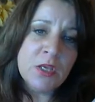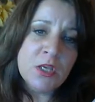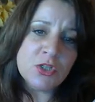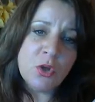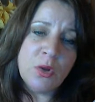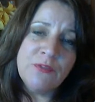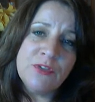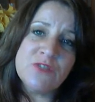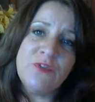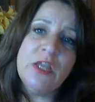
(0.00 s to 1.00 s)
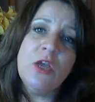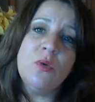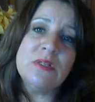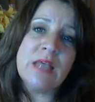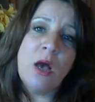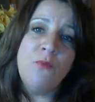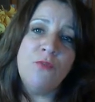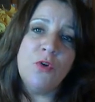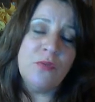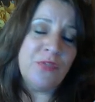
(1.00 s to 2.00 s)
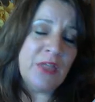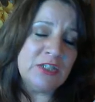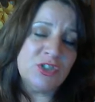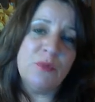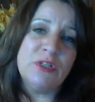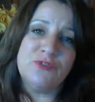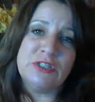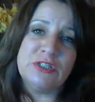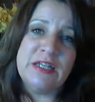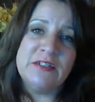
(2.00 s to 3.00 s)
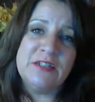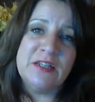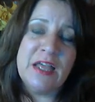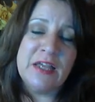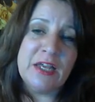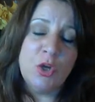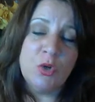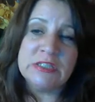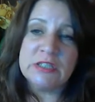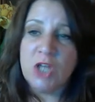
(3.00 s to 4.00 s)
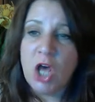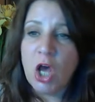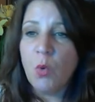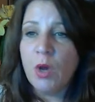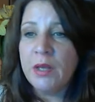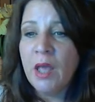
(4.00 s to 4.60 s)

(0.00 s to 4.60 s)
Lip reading: So if this video is helpful, thanks so much for staying to the end. I know it's a long one.